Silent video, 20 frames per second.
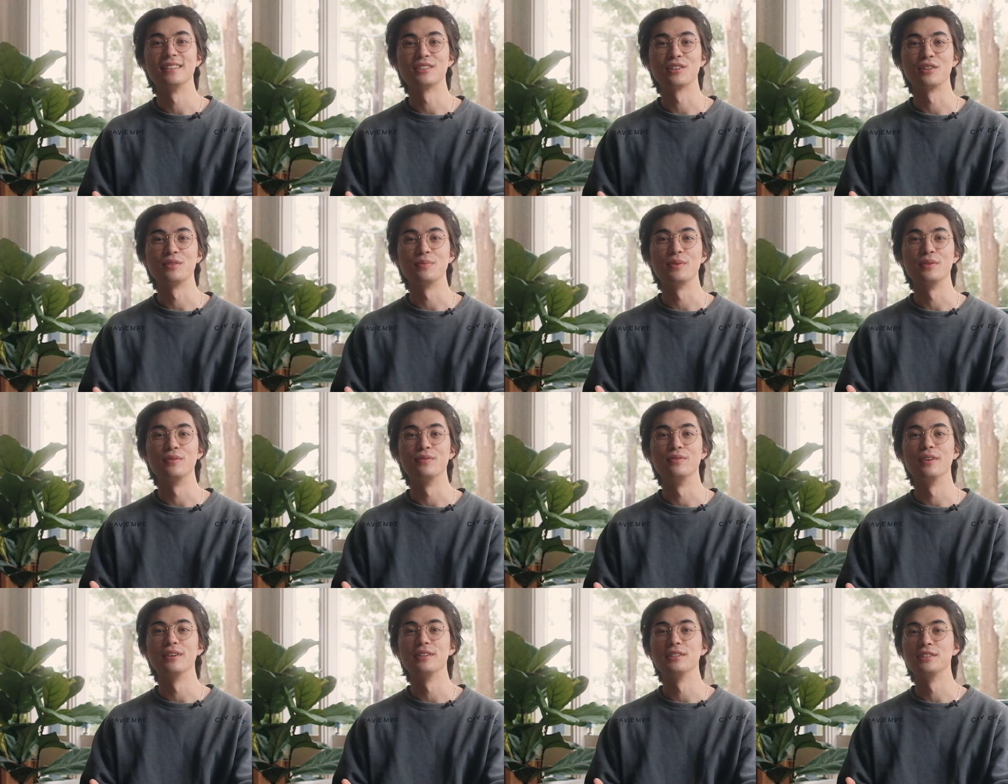is going to be a
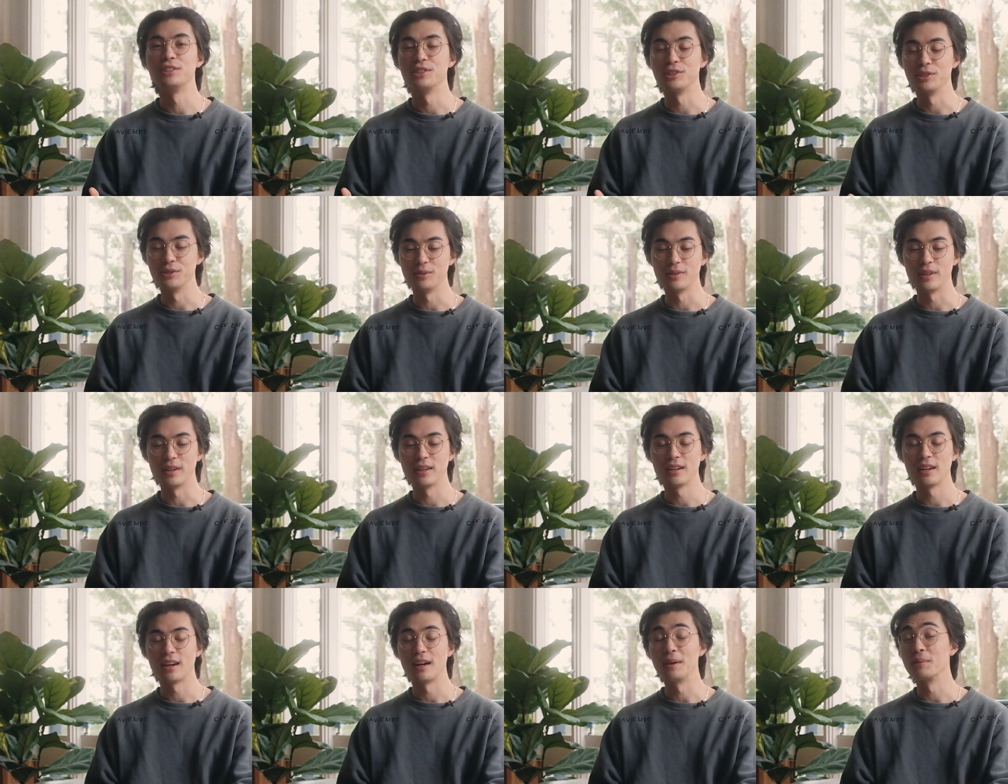very chill one.